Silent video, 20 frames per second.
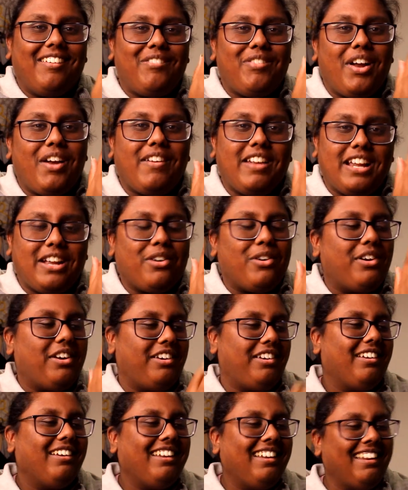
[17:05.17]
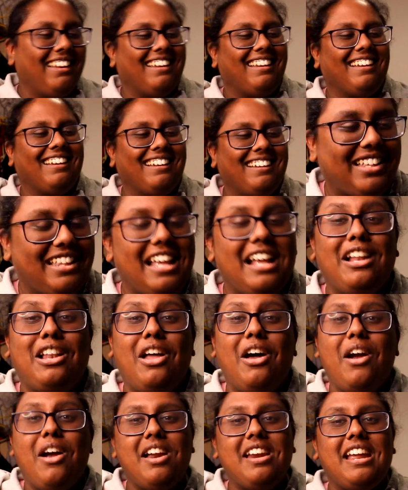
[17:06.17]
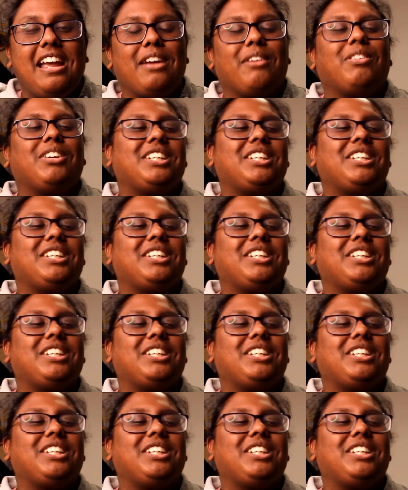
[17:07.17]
very good. They're learning,